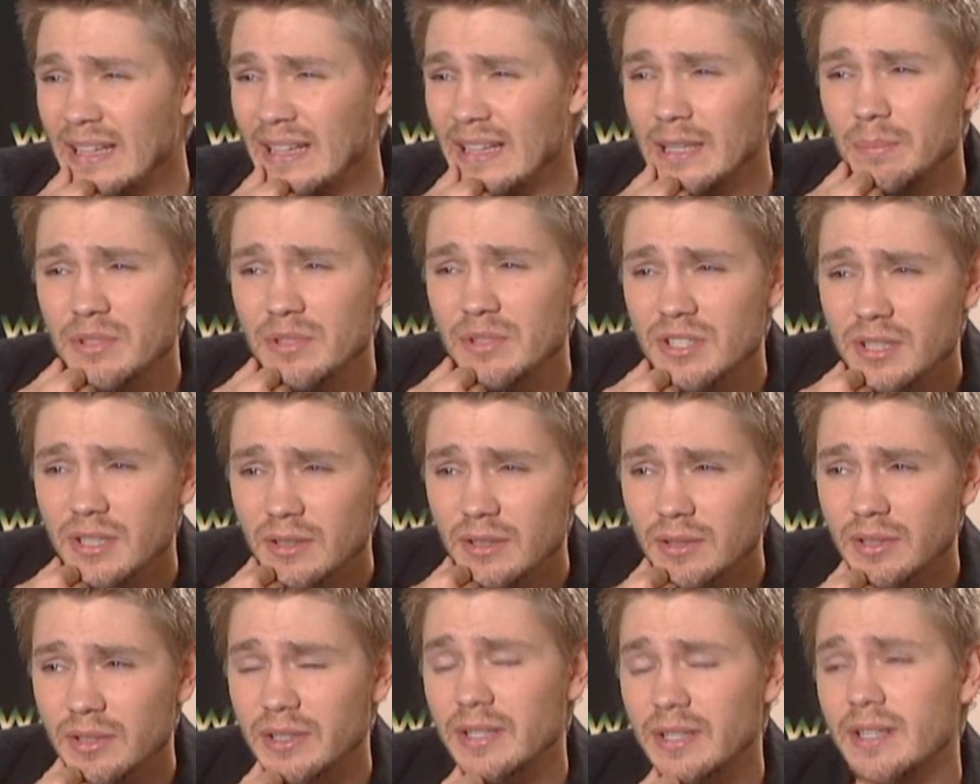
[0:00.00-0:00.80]
any
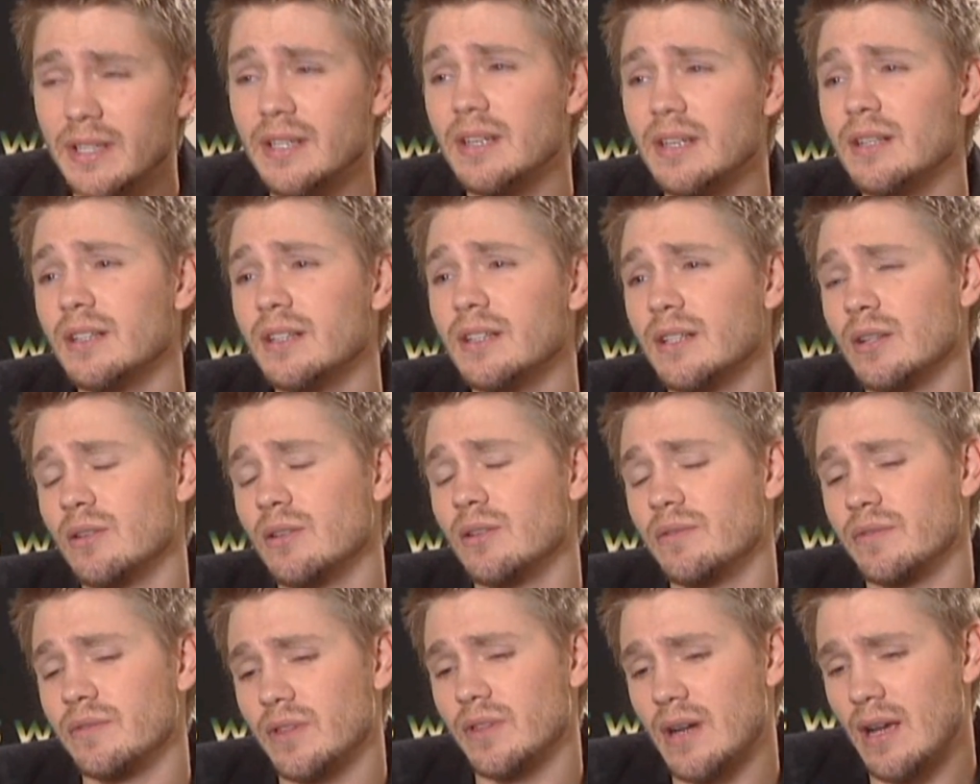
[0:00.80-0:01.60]
particular year. You
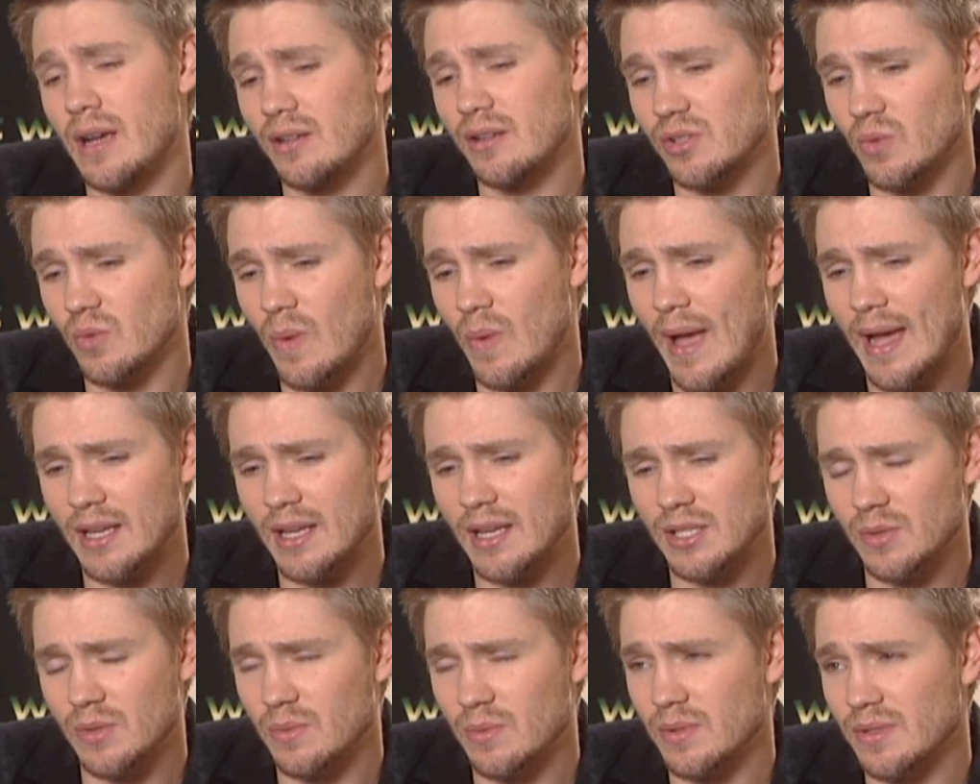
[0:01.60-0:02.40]
know, for House of
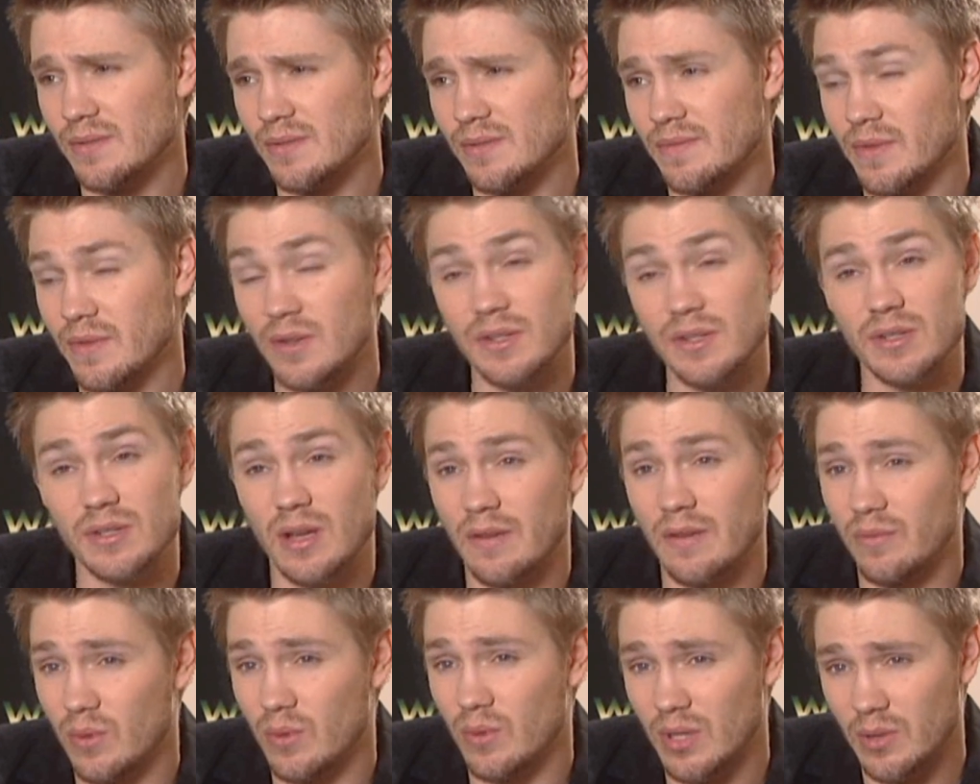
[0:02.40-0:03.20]
Wax, it was first
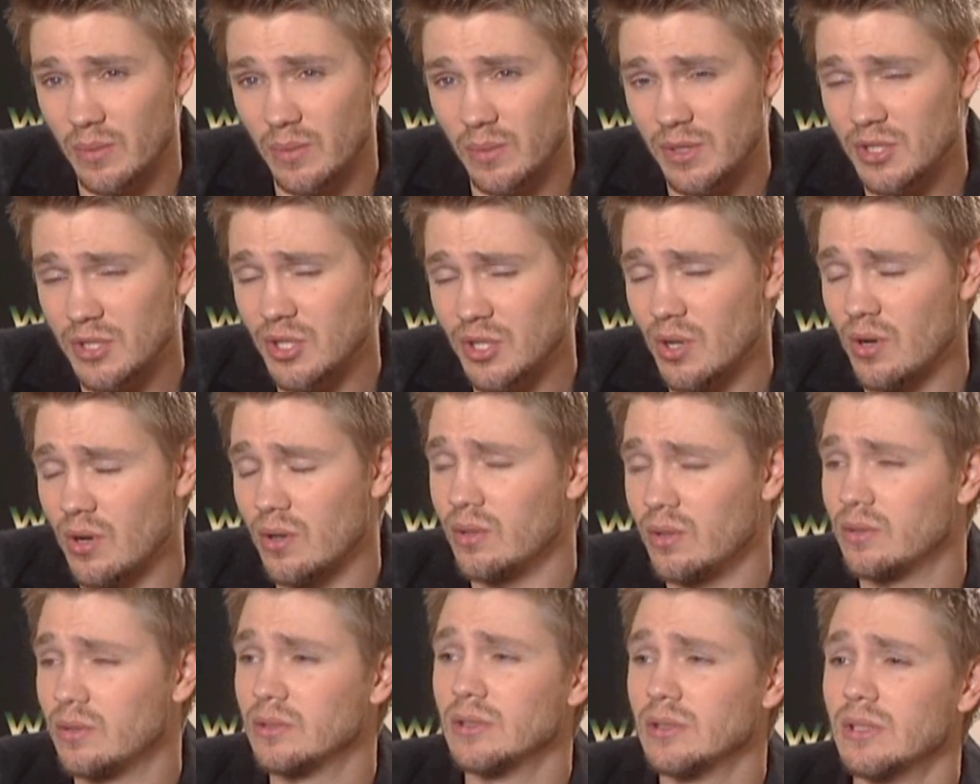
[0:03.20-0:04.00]
off working with
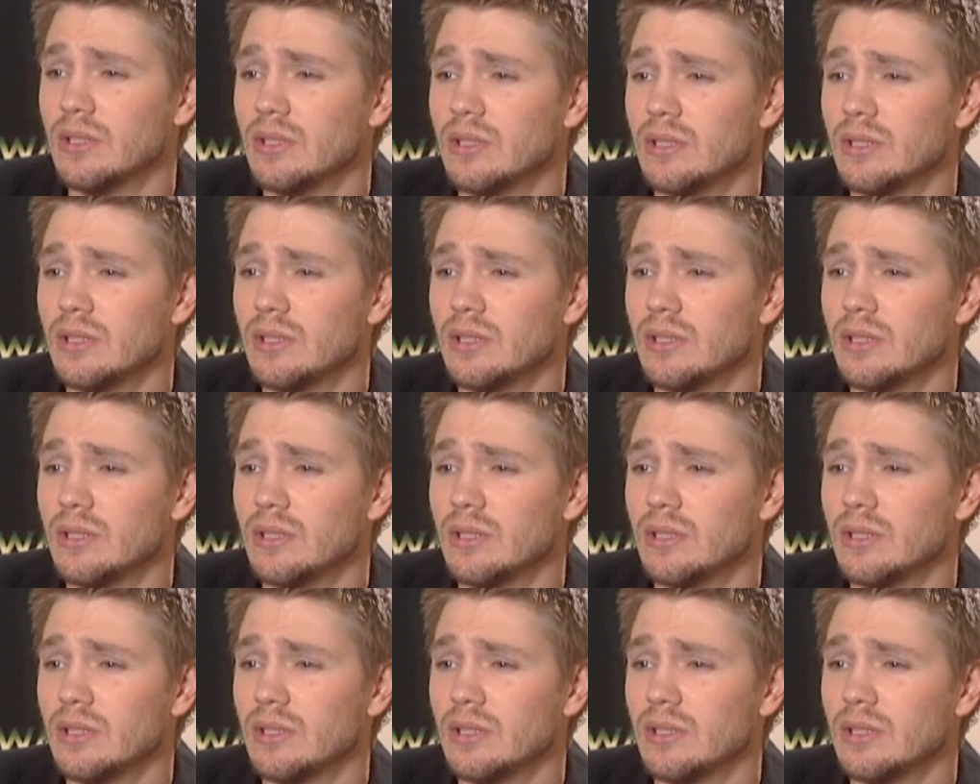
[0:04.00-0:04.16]
Joel.